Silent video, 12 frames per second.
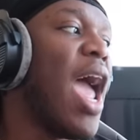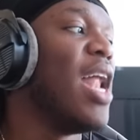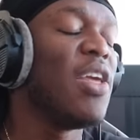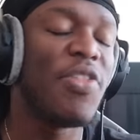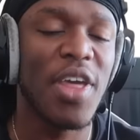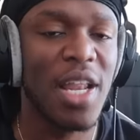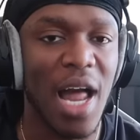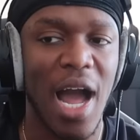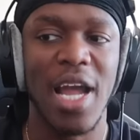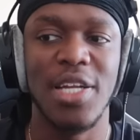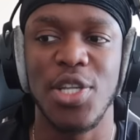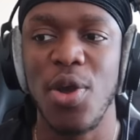anything that
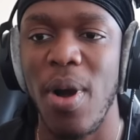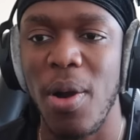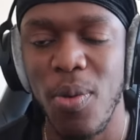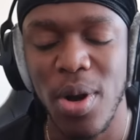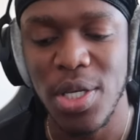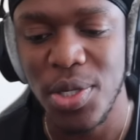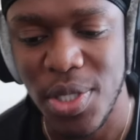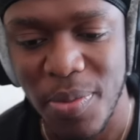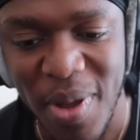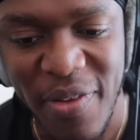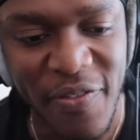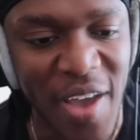I do, I want you to
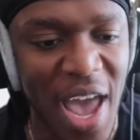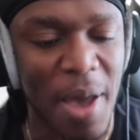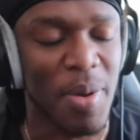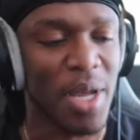be fair